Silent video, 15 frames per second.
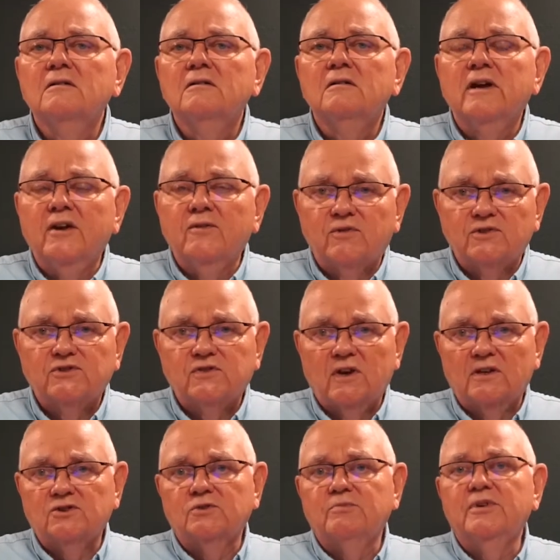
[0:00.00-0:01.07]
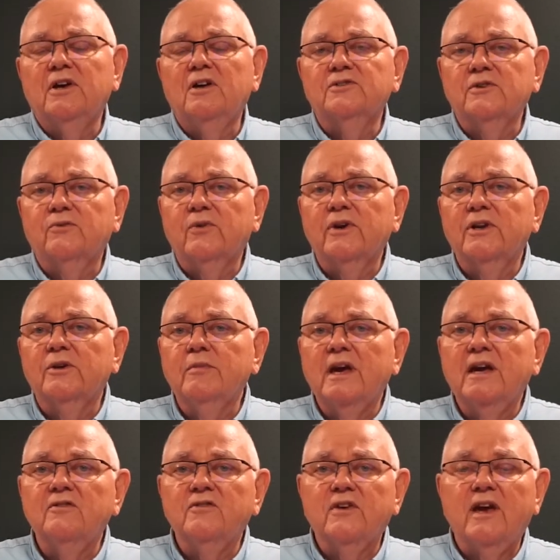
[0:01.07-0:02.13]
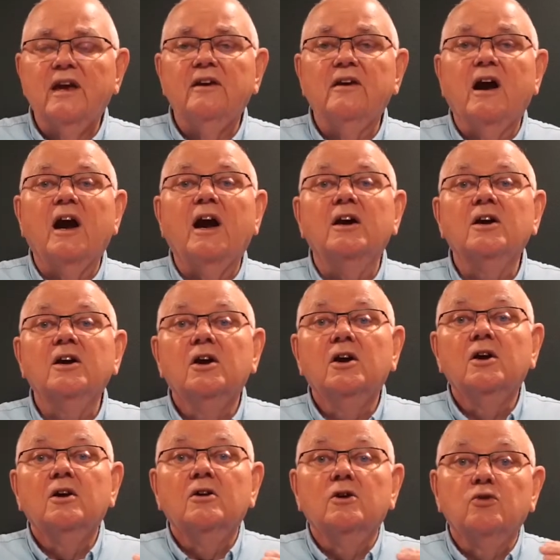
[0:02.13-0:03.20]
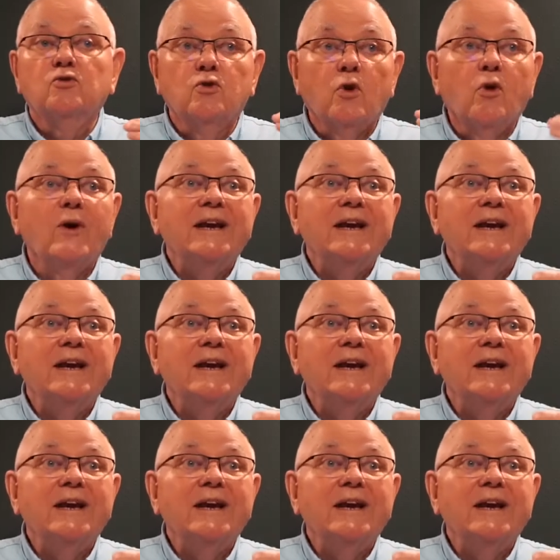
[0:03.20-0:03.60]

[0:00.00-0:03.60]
infrastructure built if we're going to maintain our growing